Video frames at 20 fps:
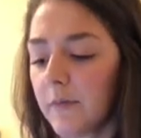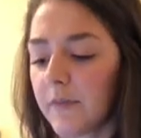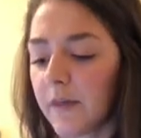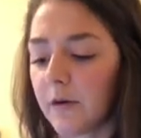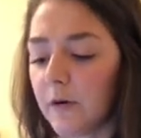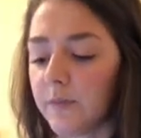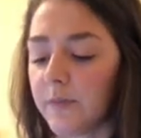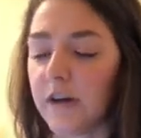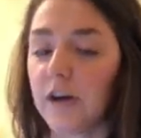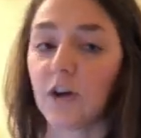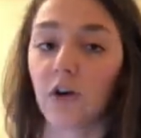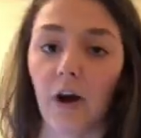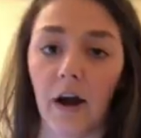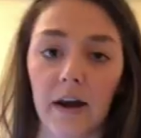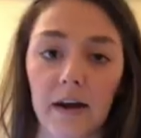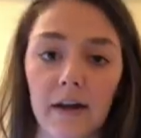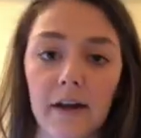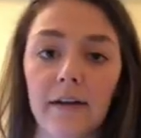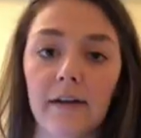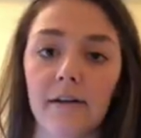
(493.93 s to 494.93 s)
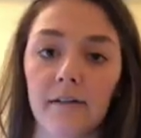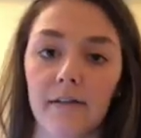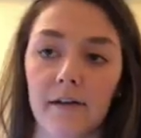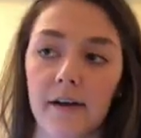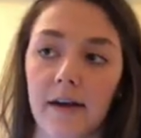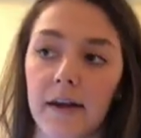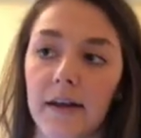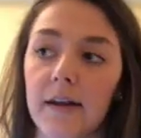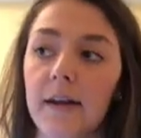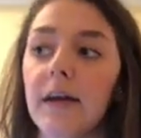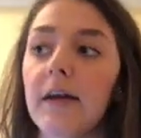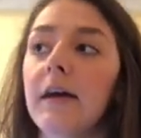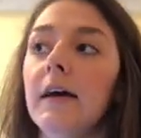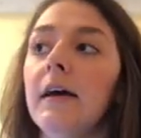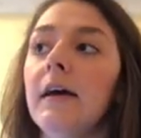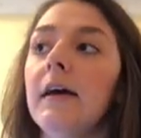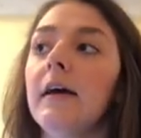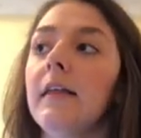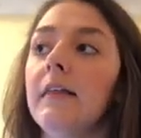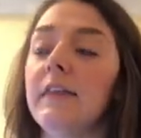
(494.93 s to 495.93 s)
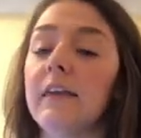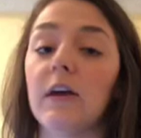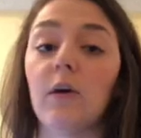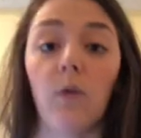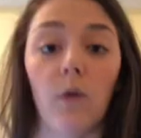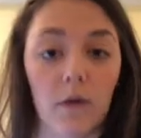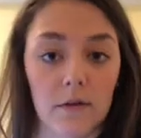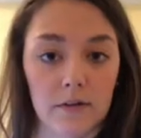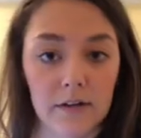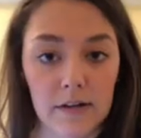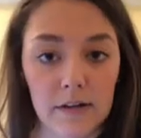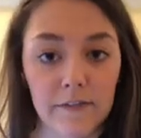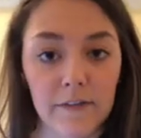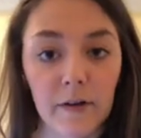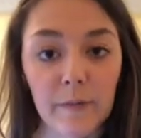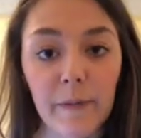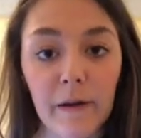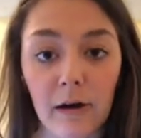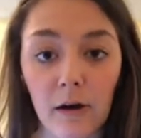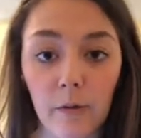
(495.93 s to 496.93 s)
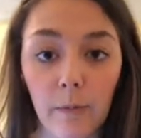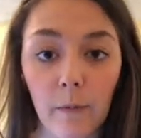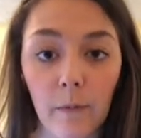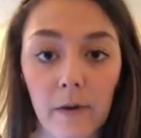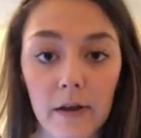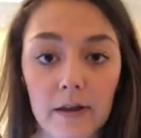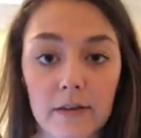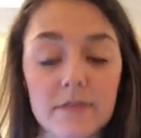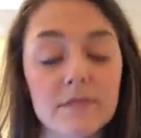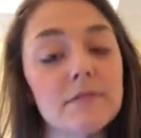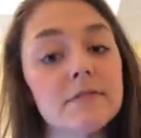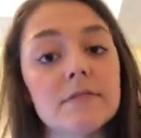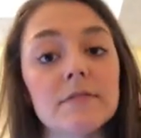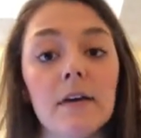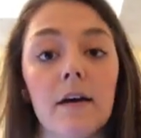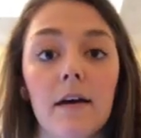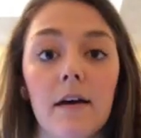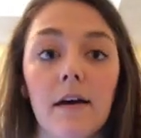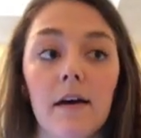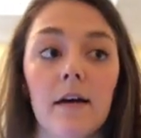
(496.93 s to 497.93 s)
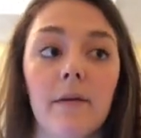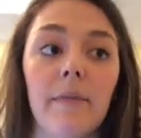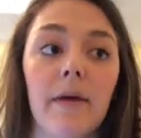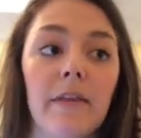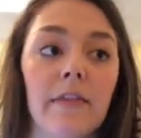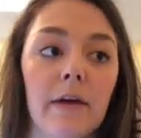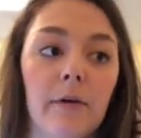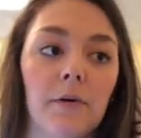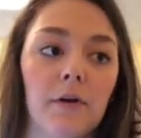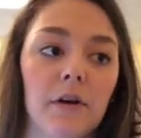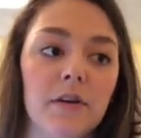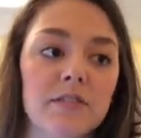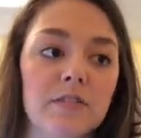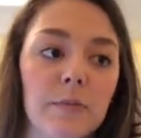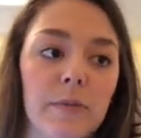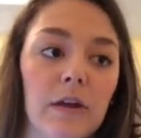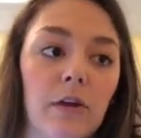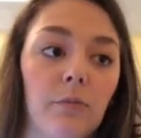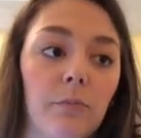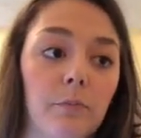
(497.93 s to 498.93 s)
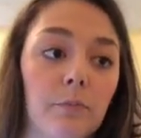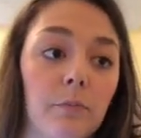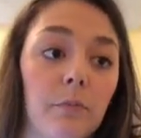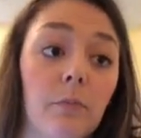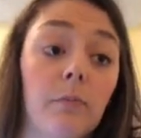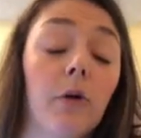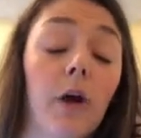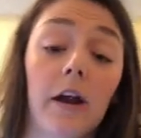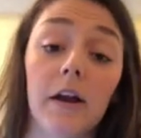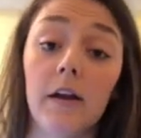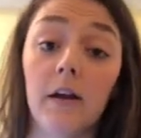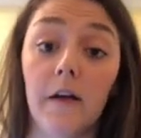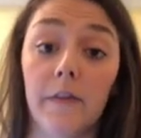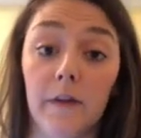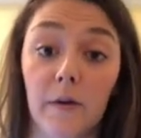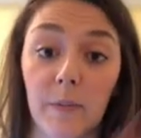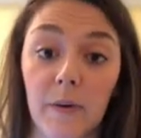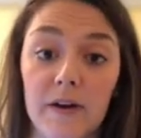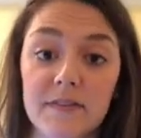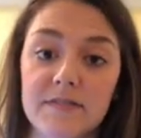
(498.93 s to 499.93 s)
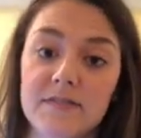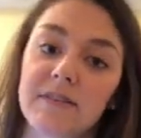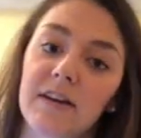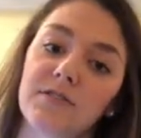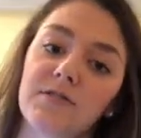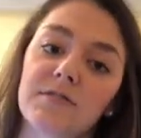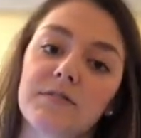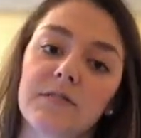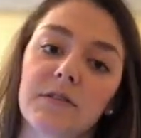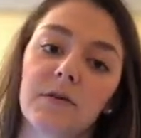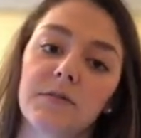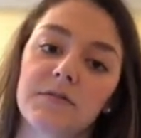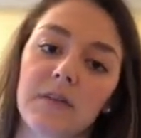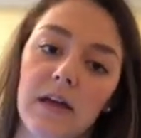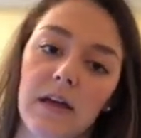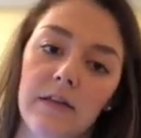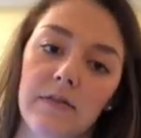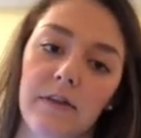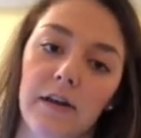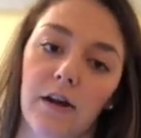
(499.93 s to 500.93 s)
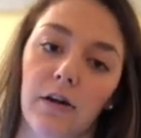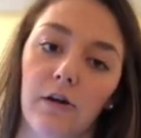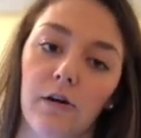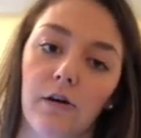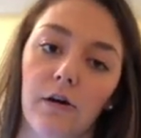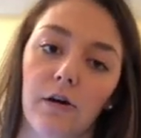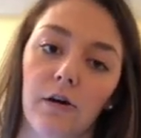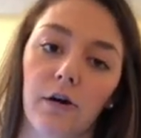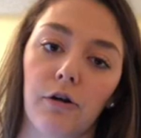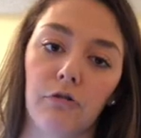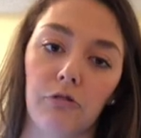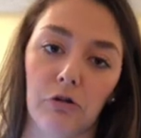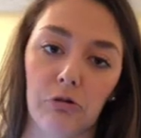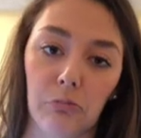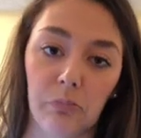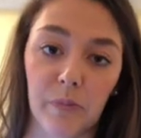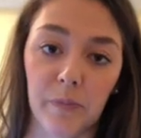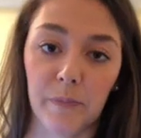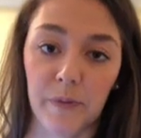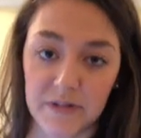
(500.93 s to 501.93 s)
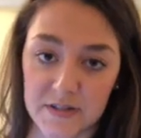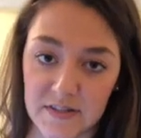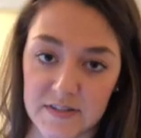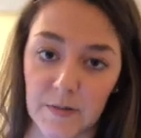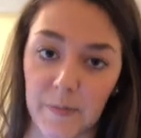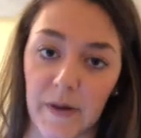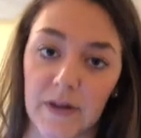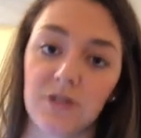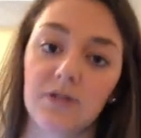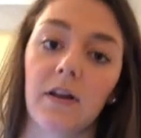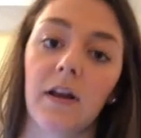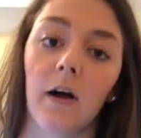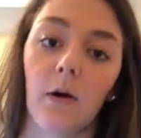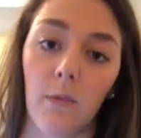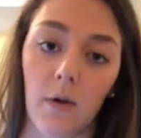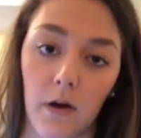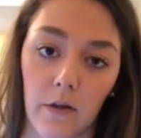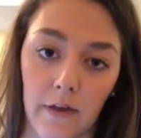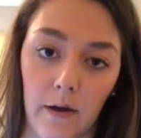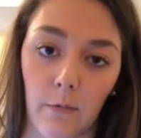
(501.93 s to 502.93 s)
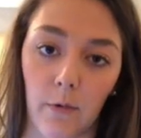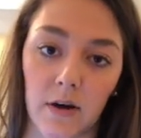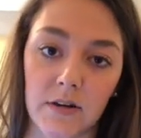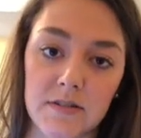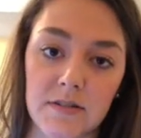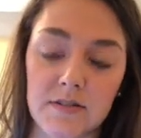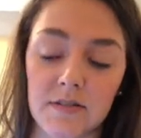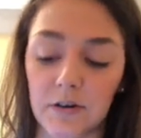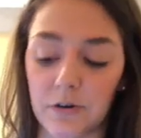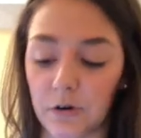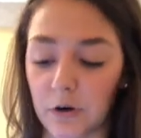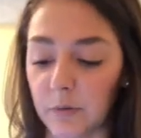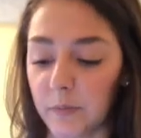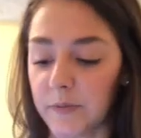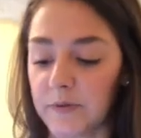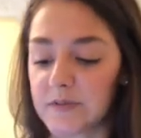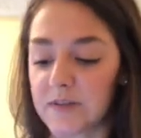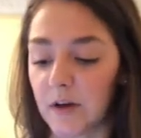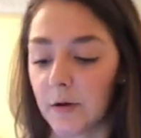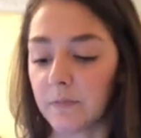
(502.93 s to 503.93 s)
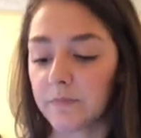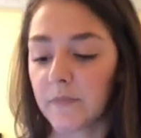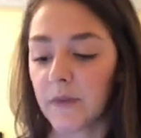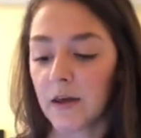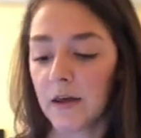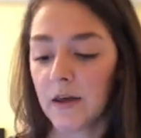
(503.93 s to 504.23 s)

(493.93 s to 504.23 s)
They would be graded on the quality of their PowerPoints, and they would also be graded on their presentation skills and their group participation, how well they worked as a group. So